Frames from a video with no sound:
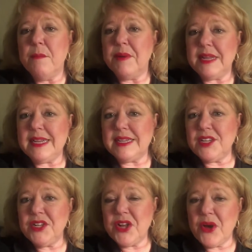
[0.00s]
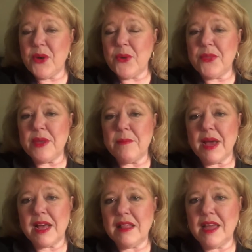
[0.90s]
But he didn't know that
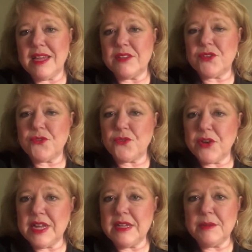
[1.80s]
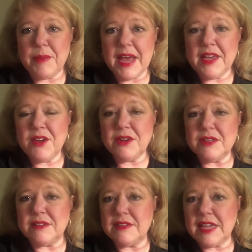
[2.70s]
my client's friend back here in
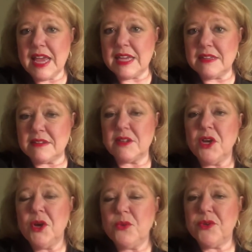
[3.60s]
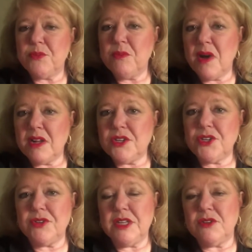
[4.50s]
the States was
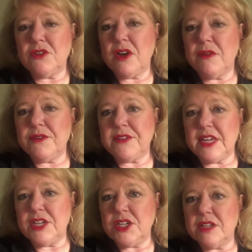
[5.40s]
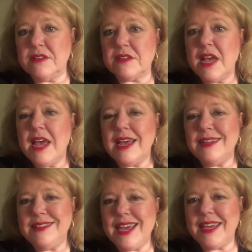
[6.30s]
monitoring those conversations
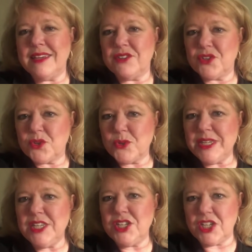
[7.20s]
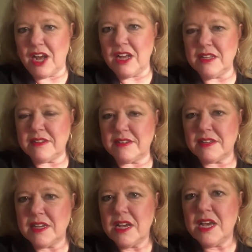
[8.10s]
and taking screenshots.
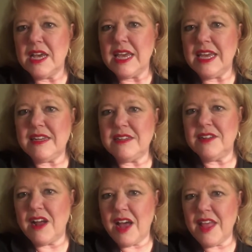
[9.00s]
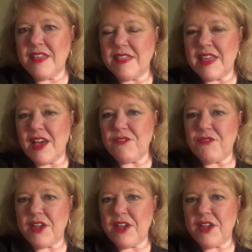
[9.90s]
He denied that that